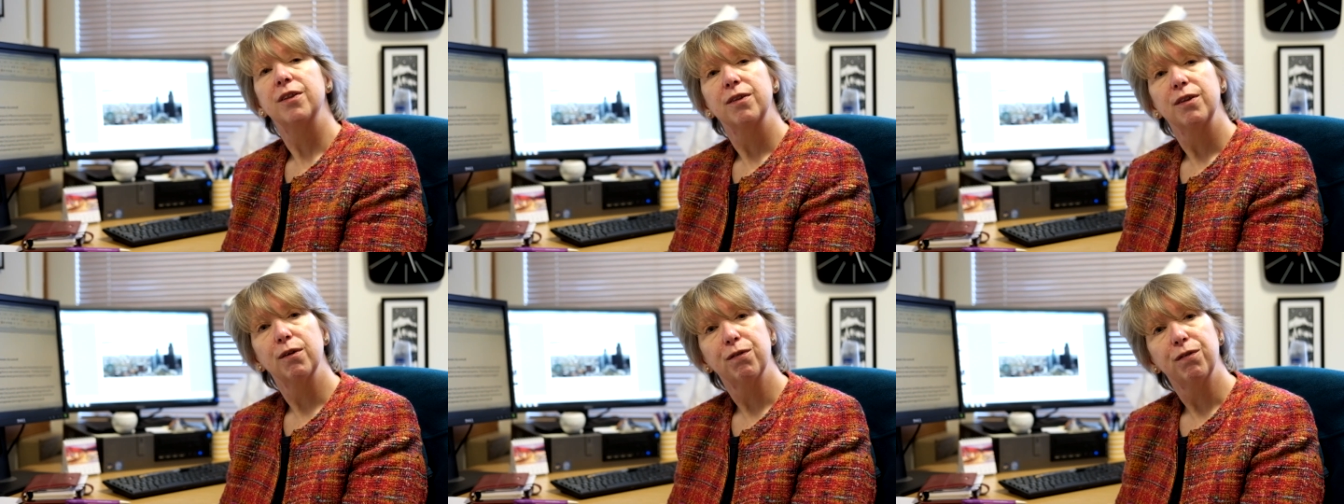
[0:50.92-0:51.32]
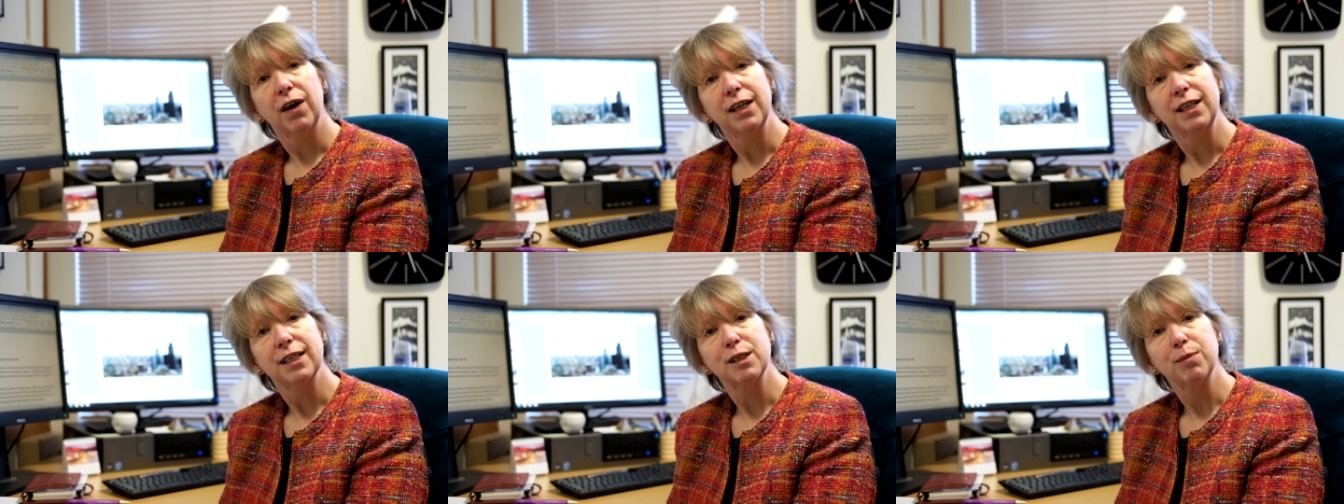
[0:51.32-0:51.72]
You'll
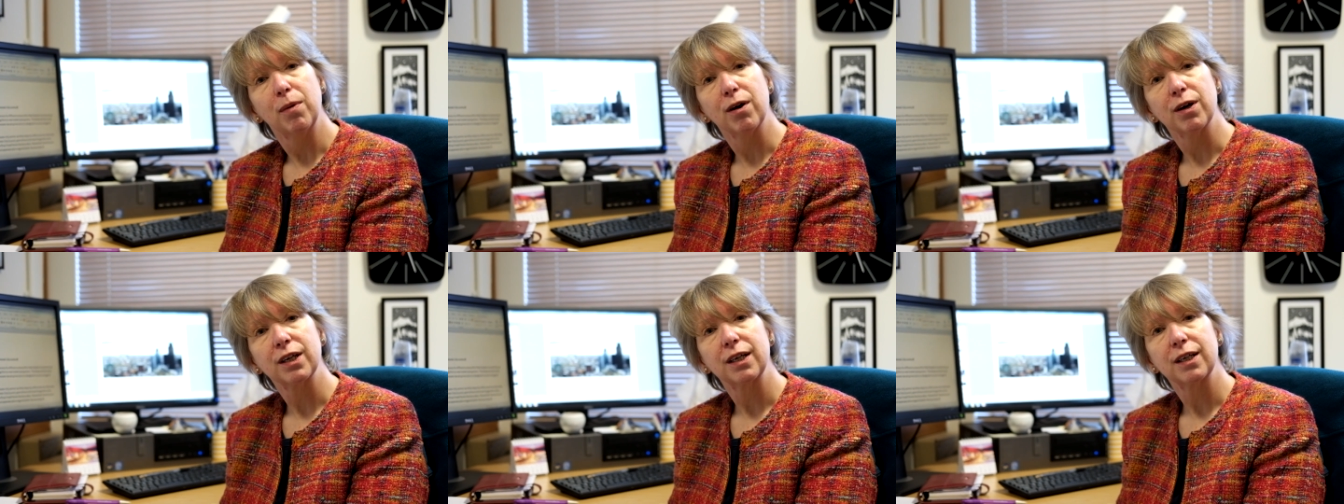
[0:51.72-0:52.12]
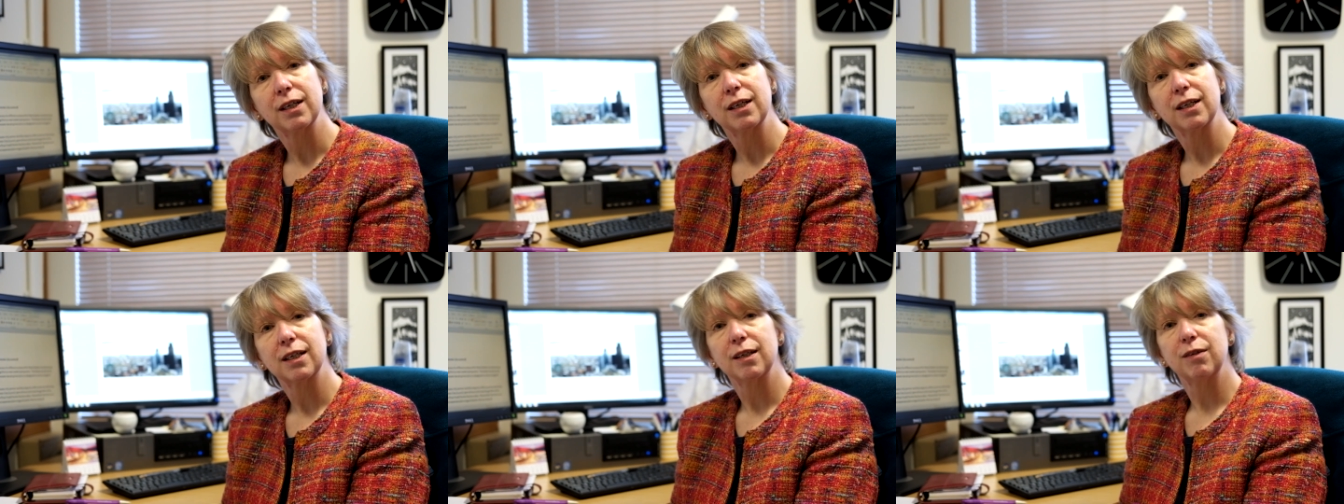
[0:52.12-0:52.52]
find this mark,
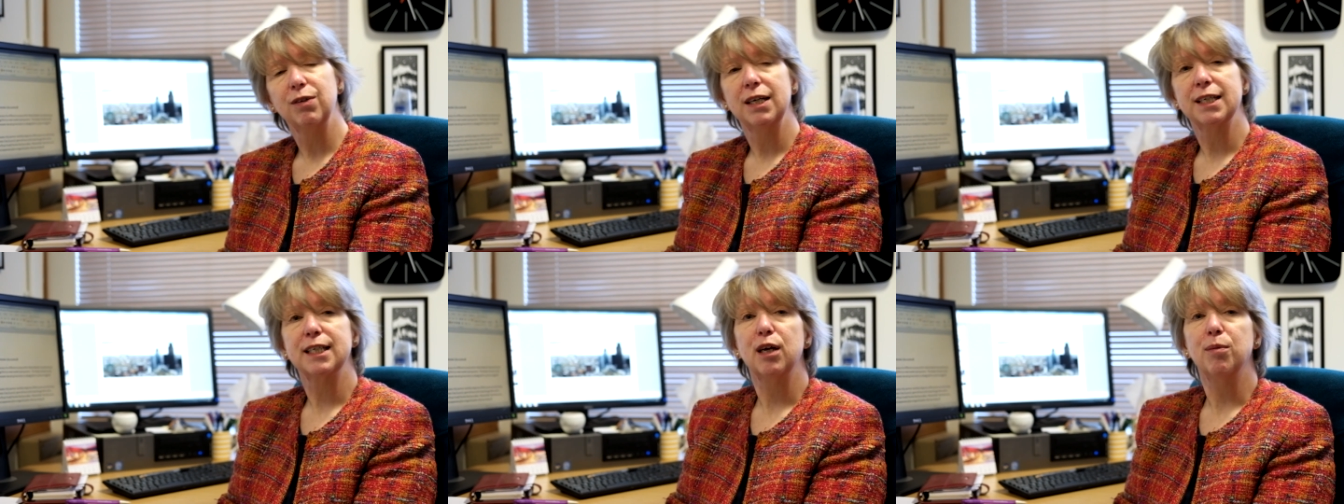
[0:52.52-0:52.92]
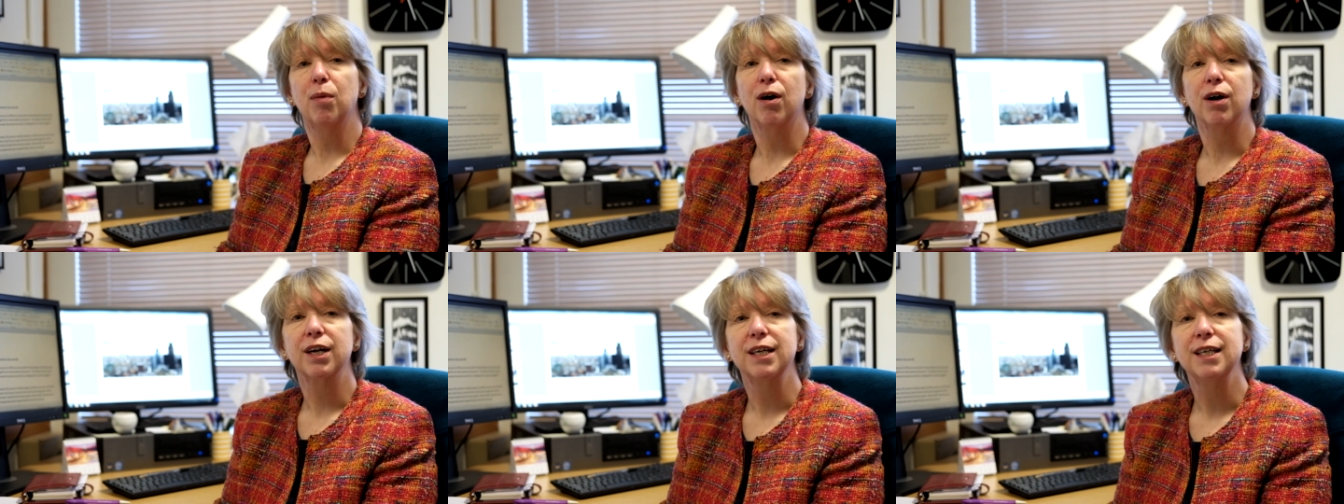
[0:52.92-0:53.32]
real estate
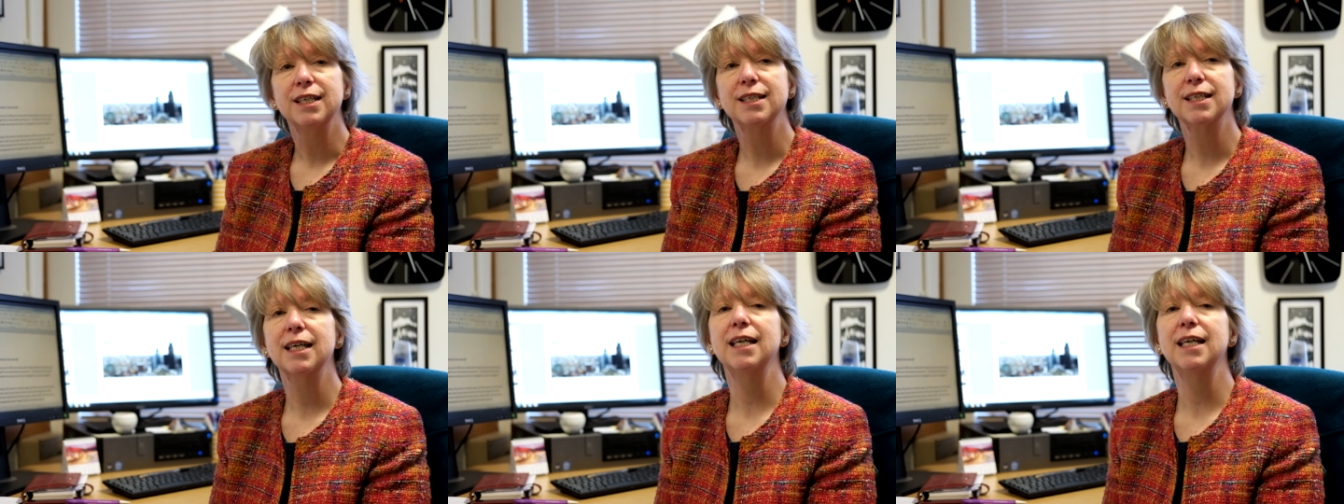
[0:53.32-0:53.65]
markets